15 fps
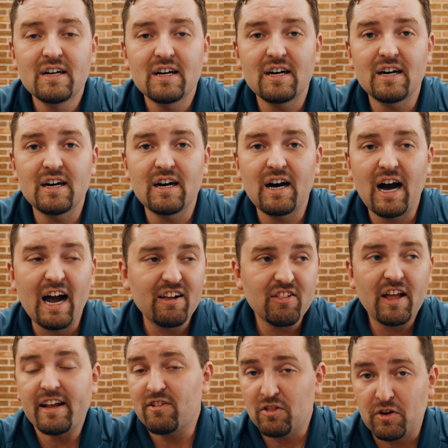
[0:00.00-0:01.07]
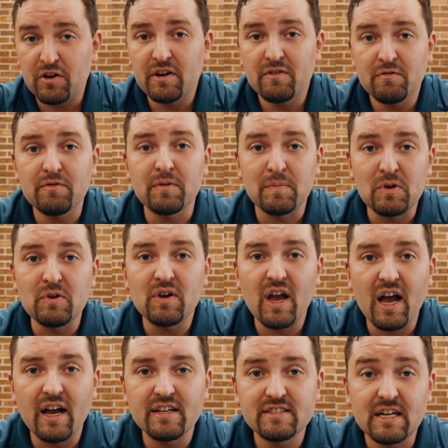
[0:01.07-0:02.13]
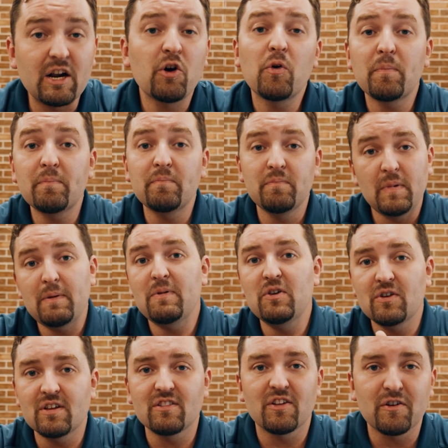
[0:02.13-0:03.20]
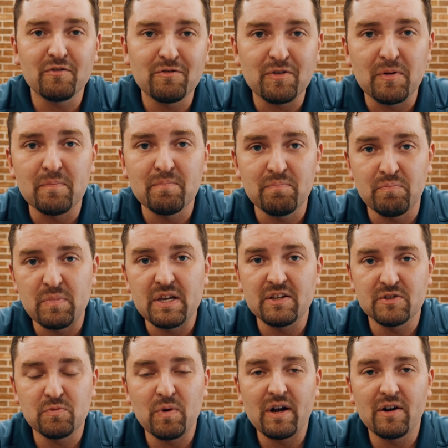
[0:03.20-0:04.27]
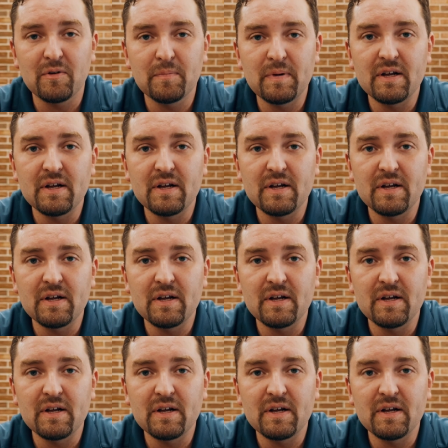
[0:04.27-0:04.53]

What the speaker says: I like learning from you guys and I hope maybe you can learn from me as well.